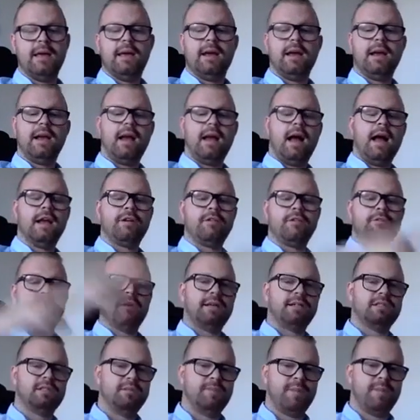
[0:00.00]
and
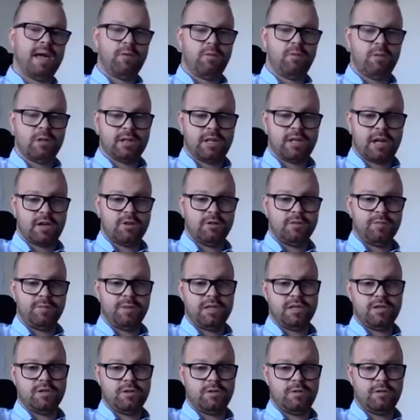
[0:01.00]
underestimate what they could
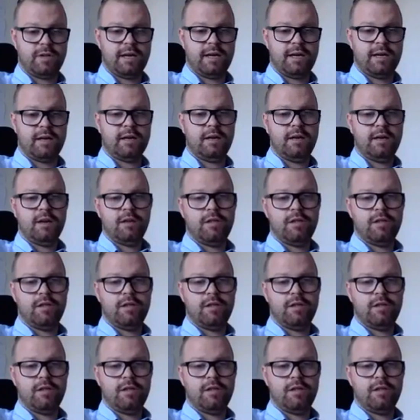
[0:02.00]
be doing